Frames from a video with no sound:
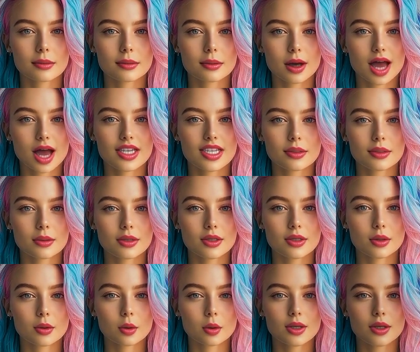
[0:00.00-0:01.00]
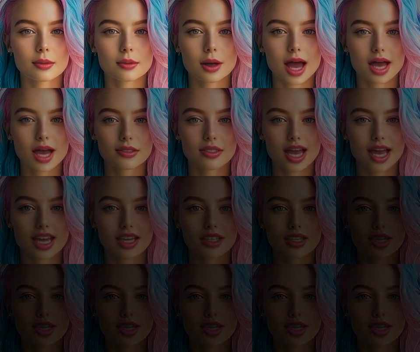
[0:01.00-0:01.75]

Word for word: Let's see what someone else had to say.